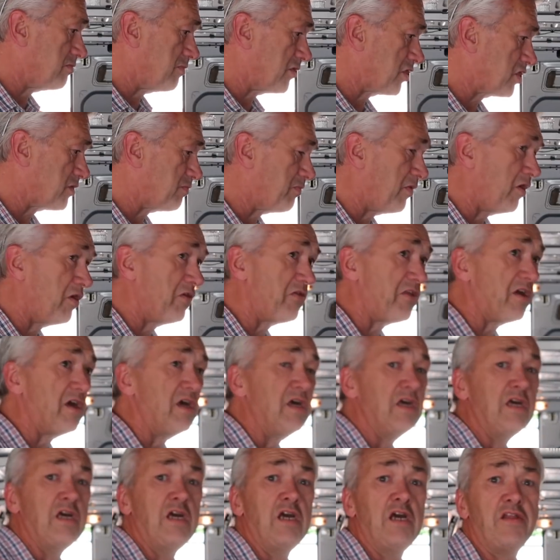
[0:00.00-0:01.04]
too much bother.
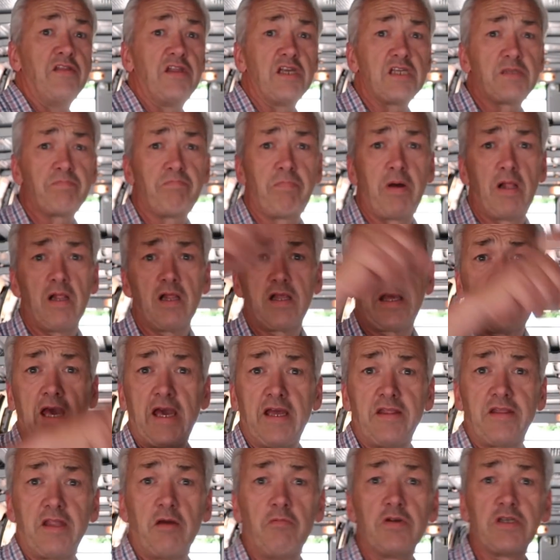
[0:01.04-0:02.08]
This
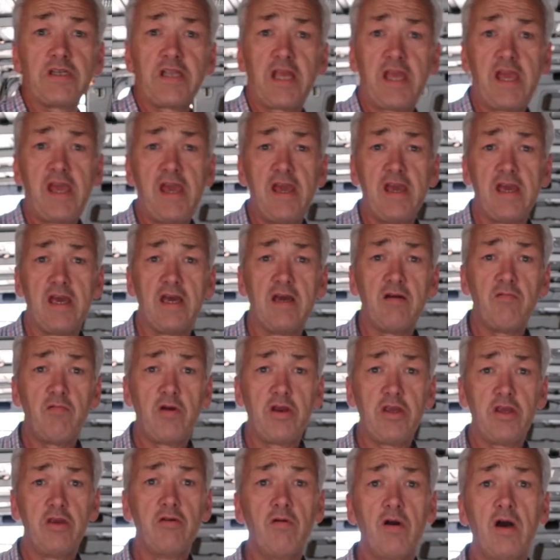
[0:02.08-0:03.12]
bulkhead that was here
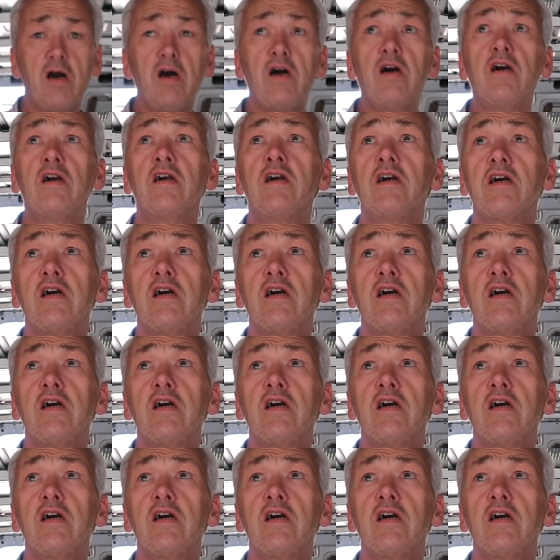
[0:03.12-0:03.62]
where you are,